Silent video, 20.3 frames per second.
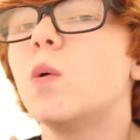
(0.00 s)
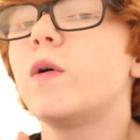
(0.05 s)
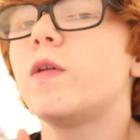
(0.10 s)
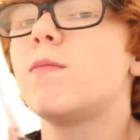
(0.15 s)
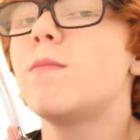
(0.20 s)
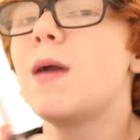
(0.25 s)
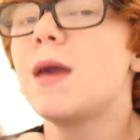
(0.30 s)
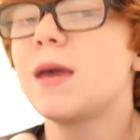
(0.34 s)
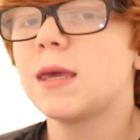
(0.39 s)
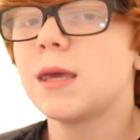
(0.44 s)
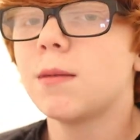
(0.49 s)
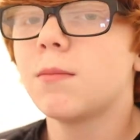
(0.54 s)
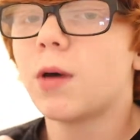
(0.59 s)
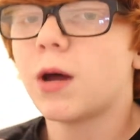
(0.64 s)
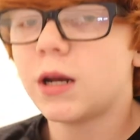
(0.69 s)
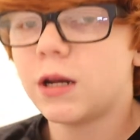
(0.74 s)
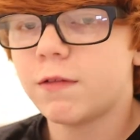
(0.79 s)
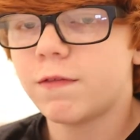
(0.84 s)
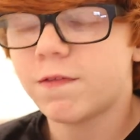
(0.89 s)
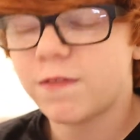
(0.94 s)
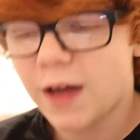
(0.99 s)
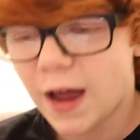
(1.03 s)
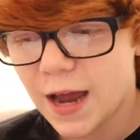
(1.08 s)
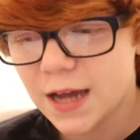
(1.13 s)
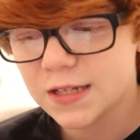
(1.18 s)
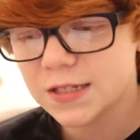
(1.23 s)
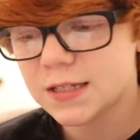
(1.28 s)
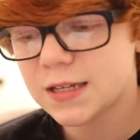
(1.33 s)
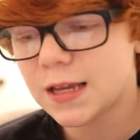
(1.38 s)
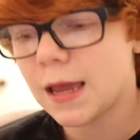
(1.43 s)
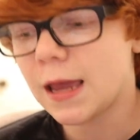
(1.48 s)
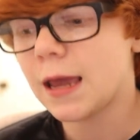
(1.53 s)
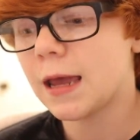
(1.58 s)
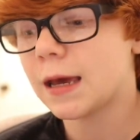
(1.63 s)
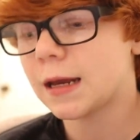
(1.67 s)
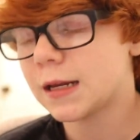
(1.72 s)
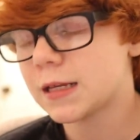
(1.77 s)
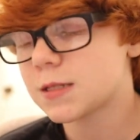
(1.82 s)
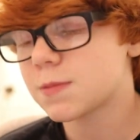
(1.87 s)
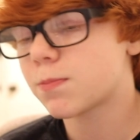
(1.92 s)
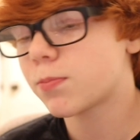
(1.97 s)
with making money fast,
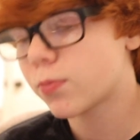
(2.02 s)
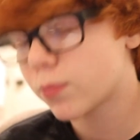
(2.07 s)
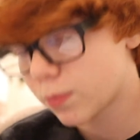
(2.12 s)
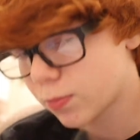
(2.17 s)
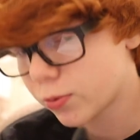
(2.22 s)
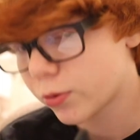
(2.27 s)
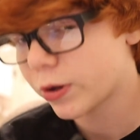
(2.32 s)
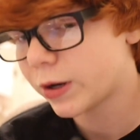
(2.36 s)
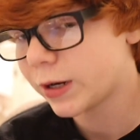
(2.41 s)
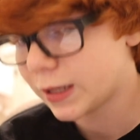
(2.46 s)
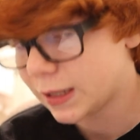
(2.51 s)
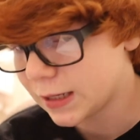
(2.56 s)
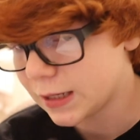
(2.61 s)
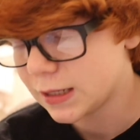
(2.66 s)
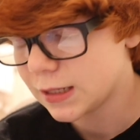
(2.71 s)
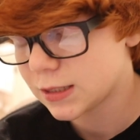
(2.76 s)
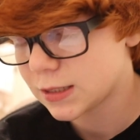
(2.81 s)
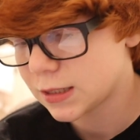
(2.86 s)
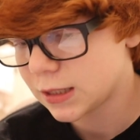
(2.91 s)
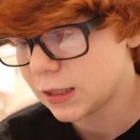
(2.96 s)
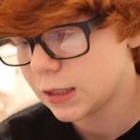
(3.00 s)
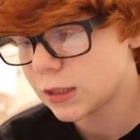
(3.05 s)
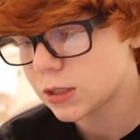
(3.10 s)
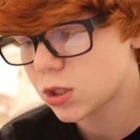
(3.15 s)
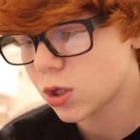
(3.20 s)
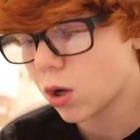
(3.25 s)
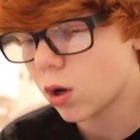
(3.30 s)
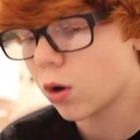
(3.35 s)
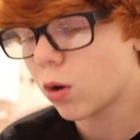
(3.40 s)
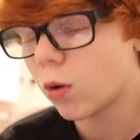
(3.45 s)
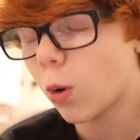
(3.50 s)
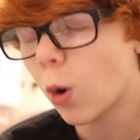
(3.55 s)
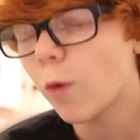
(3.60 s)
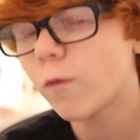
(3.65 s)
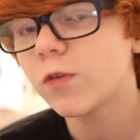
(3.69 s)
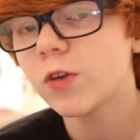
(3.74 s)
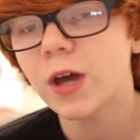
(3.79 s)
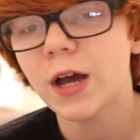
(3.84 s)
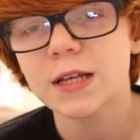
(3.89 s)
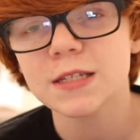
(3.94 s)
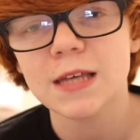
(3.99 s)
and it's pretty easy. So hope
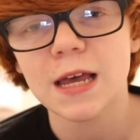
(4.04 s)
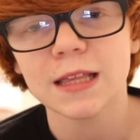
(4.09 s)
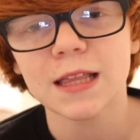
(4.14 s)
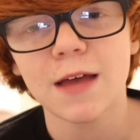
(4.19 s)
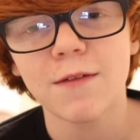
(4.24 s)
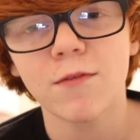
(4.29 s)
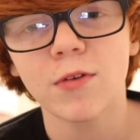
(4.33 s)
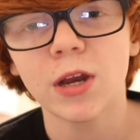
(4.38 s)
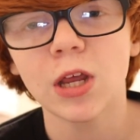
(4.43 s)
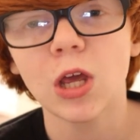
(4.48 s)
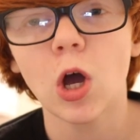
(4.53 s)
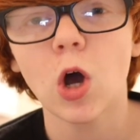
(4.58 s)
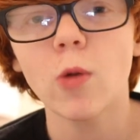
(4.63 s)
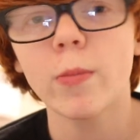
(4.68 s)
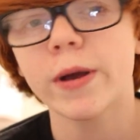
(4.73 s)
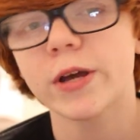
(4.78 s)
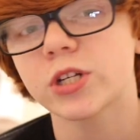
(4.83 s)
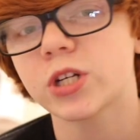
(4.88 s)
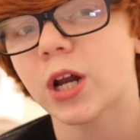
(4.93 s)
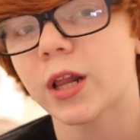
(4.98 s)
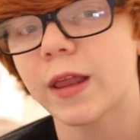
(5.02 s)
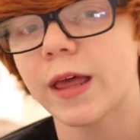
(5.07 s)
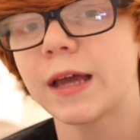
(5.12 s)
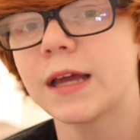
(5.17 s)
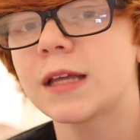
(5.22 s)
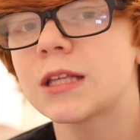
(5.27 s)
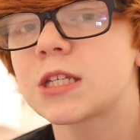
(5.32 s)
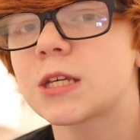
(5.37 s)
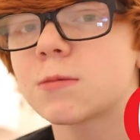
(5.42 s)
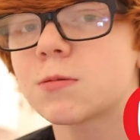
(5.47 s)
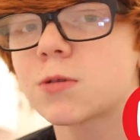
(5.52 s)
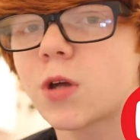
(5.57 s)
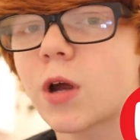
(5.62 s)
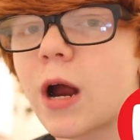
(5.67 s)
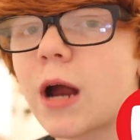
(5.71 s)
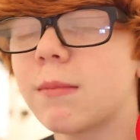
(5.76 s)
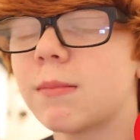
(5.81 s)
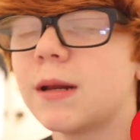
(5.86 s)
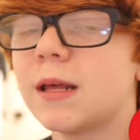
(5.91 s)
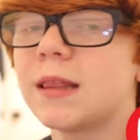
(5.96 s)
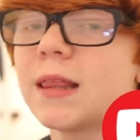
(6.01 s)
you guys like that video. Make sure to like and
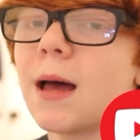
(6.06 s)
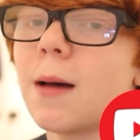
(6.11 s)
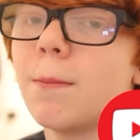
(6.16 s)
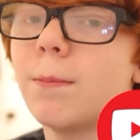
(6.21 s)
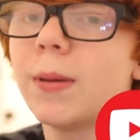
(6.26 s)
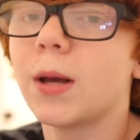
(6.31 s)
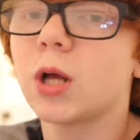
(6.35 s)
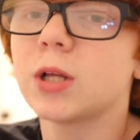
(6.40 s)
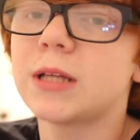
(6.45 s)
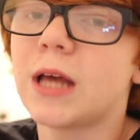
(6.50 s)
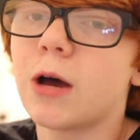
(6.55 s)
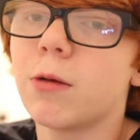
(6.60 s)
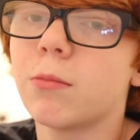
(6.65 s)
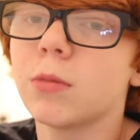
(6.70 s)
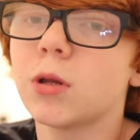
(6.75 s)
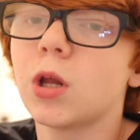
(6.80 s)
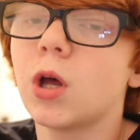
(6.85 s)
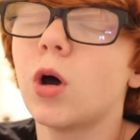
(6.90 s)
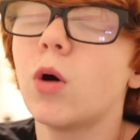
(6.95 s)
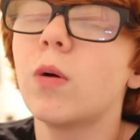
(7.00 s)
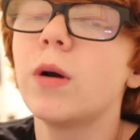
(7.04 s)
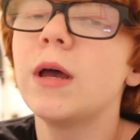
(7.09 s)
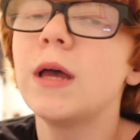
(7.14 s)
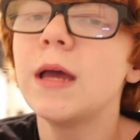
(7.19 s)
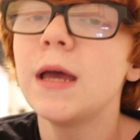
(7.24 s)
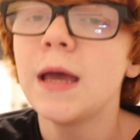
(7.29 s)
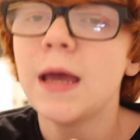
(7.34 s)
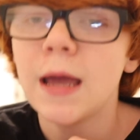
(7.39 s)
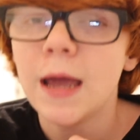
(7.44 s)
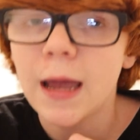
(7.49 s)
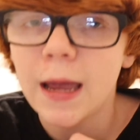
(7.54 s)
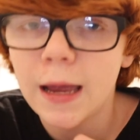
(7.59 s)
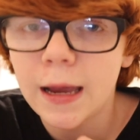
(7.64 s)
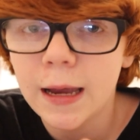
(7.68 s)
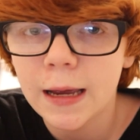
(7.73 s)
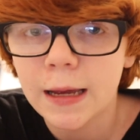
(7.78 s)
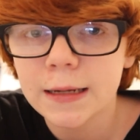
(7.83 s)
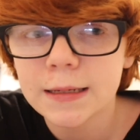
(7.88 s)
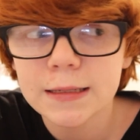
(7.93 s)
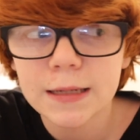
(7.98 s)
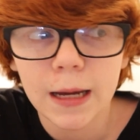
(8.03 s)
subscribe and hit that bell down below,
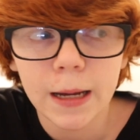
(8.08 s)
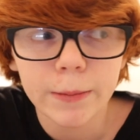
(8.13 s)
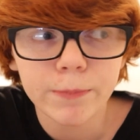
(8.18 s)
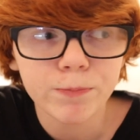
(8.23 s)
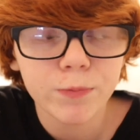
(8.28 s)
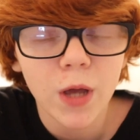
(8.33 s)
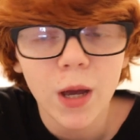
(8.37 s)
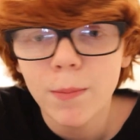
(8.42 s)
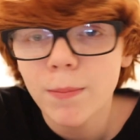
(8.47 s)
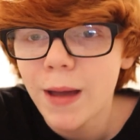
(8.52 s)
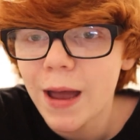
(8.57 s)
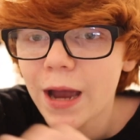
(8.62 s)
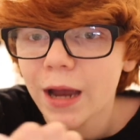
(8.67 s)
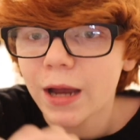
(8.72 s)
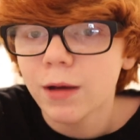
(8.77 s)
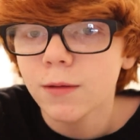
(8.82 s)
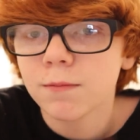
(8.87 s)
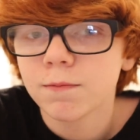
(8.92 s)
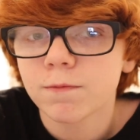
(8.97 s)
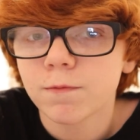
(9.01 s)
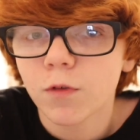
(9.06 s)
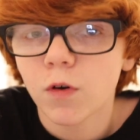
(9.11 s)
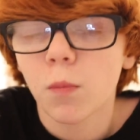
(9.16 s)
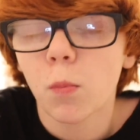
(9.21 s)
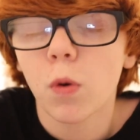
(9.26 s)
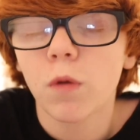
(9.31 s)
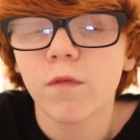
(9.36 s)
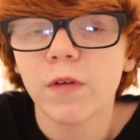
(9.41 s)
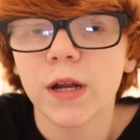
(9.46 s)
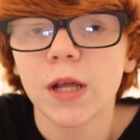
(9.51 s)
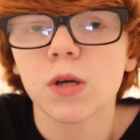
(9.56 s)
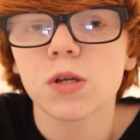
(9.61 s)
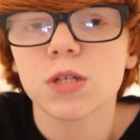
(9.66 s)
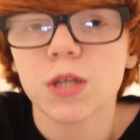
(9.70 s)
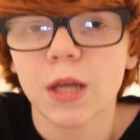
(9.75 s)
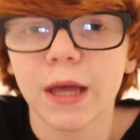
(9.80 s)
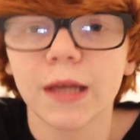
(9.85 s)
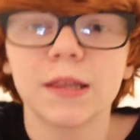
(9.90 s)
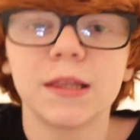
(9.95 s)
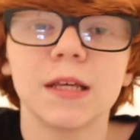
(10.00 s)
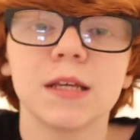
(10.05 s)
and come back for more videos
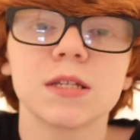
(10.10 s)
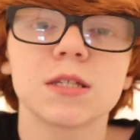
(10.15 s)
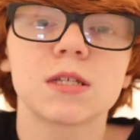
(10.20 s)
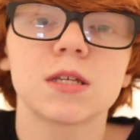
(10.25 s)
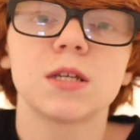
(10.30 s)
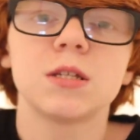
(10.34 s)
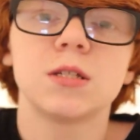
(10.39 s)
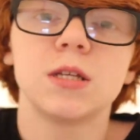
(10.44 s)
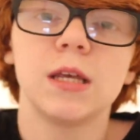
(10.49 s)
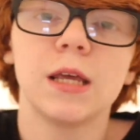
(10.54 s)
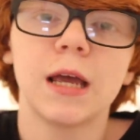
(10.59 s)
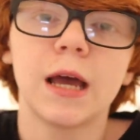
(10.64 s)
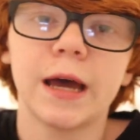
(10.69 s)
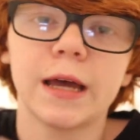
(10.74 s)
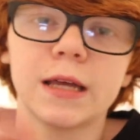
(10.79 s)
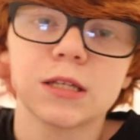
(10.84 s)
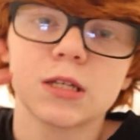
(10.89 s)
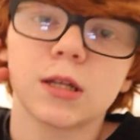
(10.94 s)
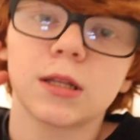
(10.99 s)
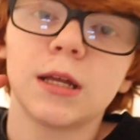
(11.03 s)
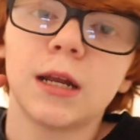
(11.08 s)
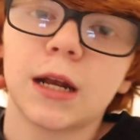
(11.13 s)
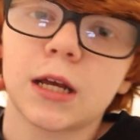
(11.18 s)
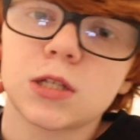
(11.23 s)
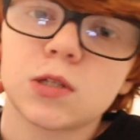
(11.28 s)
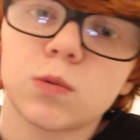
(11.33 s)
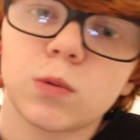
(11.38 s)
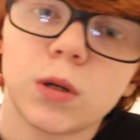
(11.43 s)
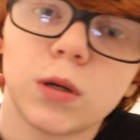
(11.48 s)
like this. See you guys on the next